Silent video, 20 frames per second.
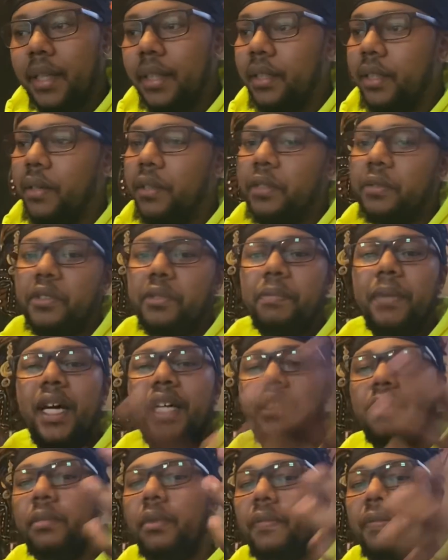You know, he's
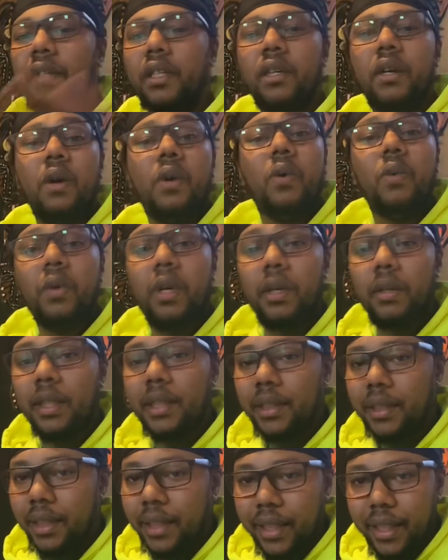responsible for the whole world.
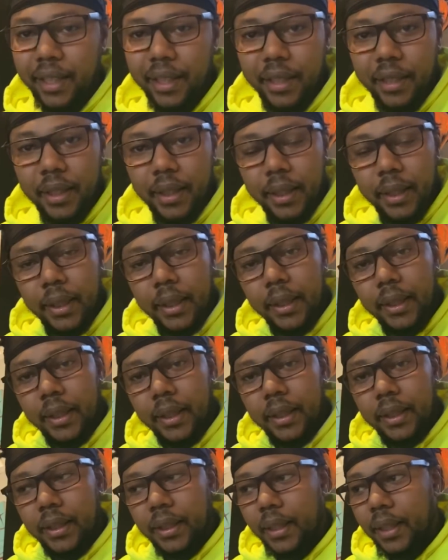He's a leader.
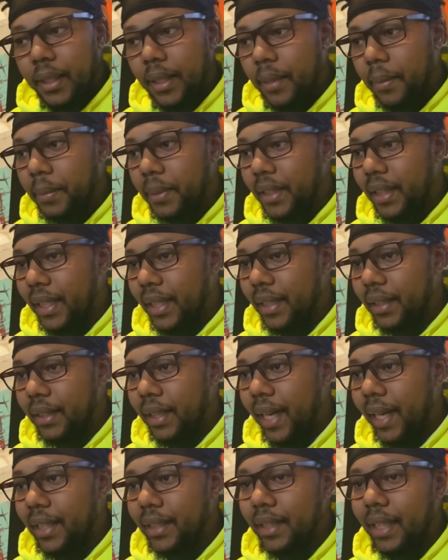You know what I'm saying? It's
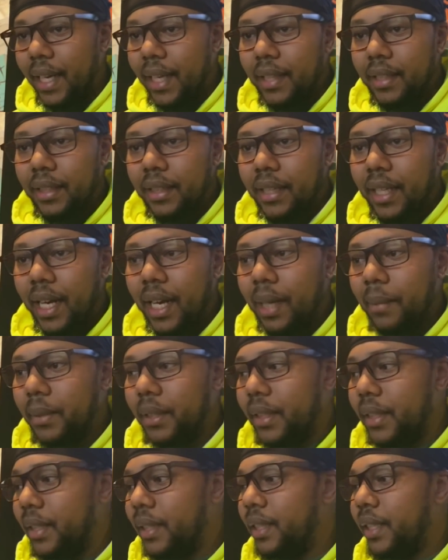like it's not his job to
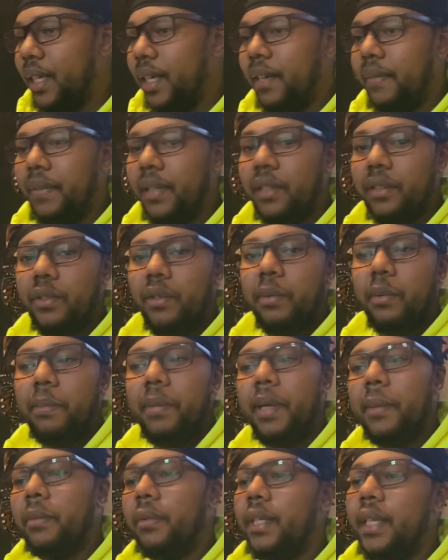just save this group of
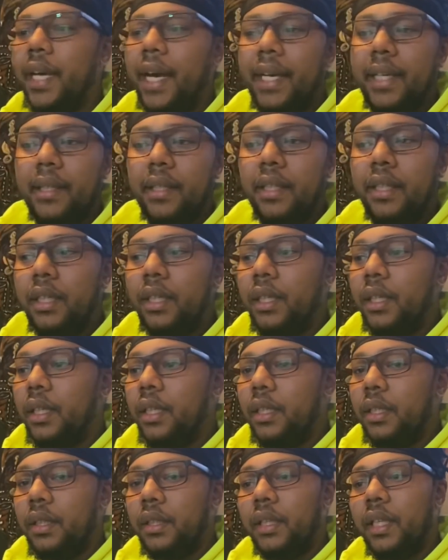people. He got to
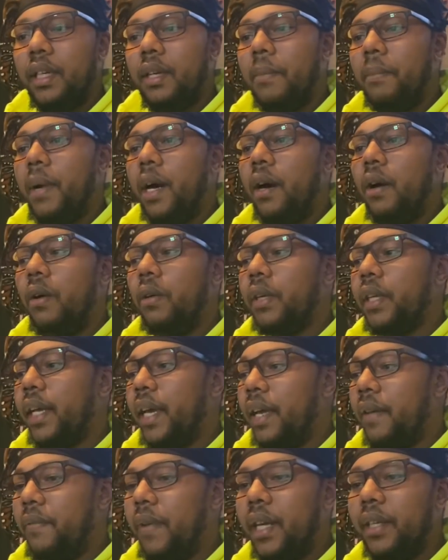think about,
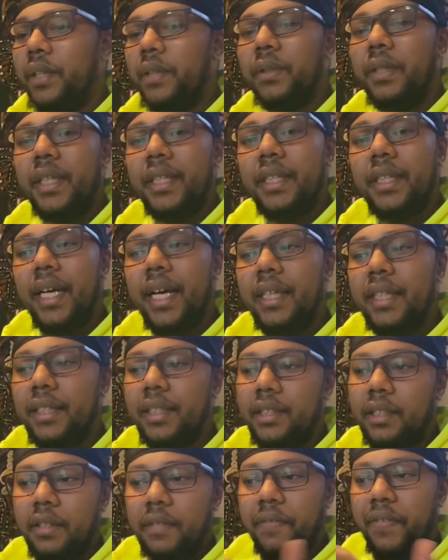okay, if I do this, how
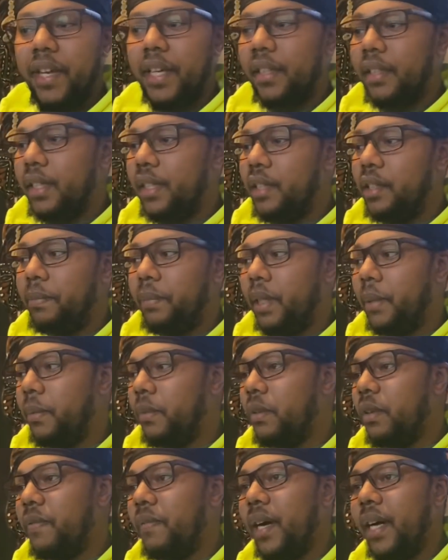does it affect these
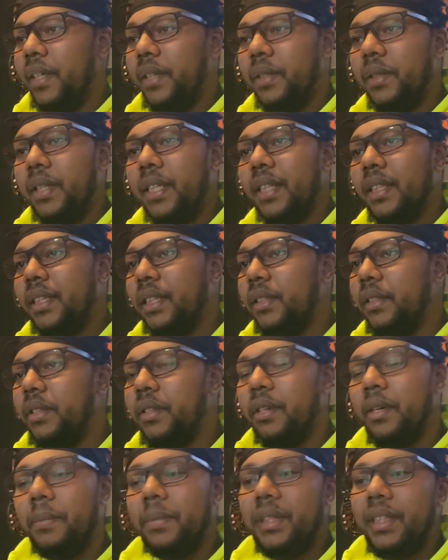people? if I do this, you
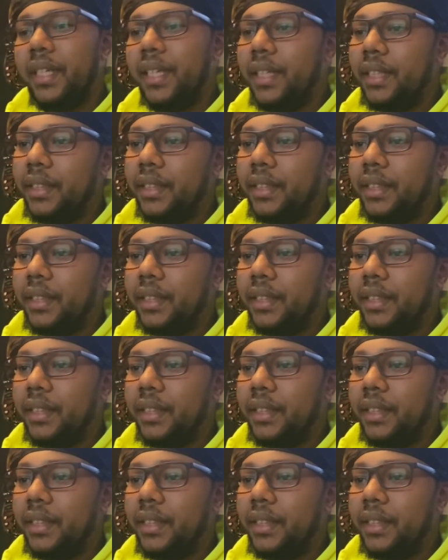know what I'm saying?